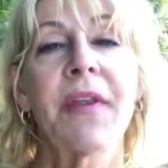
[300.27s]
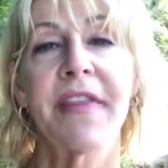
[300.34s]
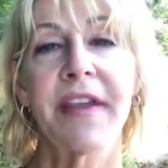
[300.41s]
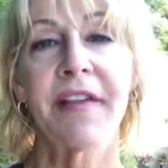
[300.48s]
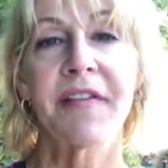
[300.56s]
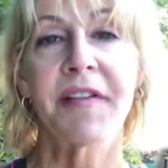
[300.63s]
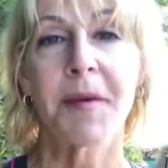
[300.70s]

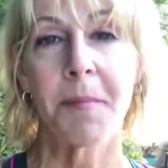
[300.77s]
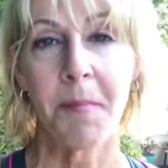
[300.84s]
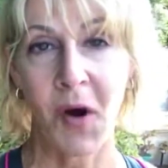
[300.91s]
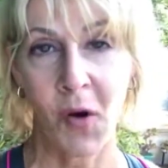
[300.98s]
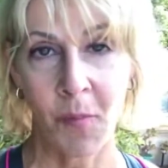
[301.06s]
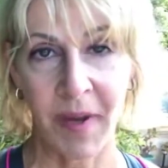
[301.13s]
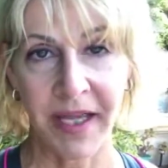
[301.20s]
this
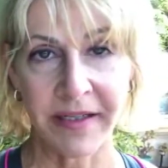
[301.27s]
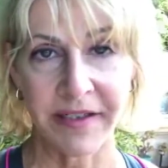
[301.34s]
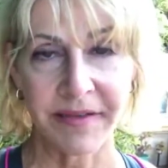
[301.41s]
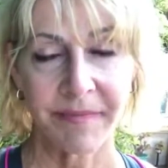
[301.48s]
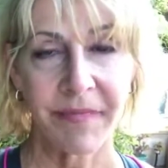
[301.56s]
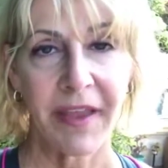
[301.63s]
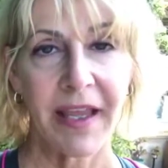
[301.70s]
moment.
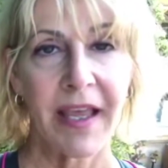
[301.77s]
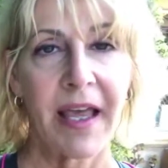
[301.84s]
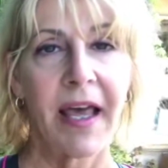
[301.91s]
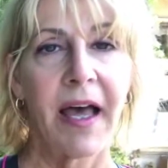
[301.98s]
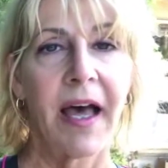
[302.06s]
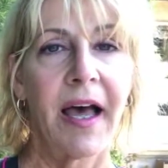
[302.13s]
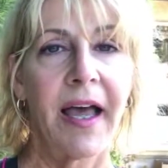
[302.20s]

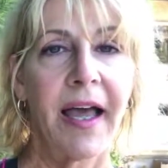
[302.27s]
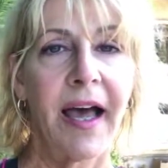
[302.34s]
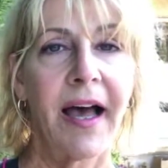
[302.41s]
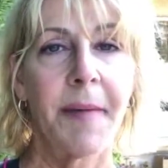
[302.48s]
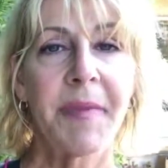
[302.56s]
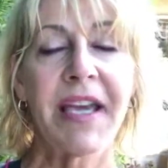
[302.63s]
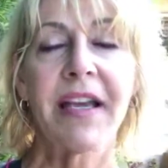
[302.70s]

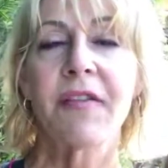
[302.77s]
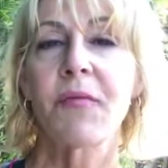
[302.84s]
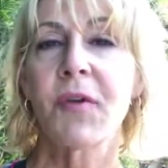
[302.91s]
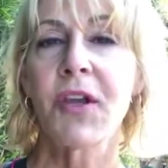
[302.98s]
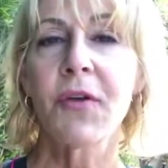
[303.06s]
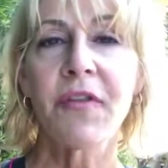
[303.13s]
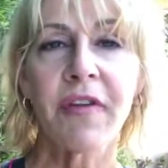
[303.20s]
Because
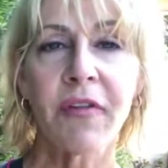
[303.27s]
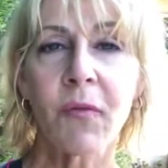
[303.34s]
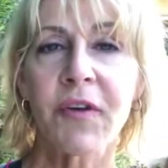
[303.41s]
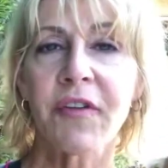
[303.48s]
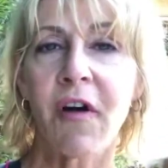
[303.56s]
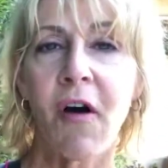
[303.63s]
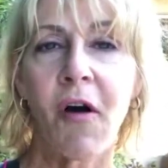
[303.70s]
using the
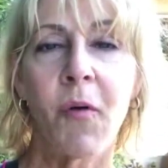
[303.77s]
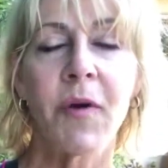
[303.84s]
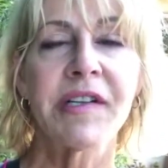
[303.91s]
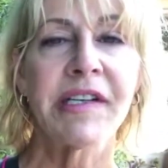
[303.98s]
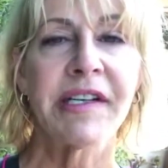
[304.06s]
words always and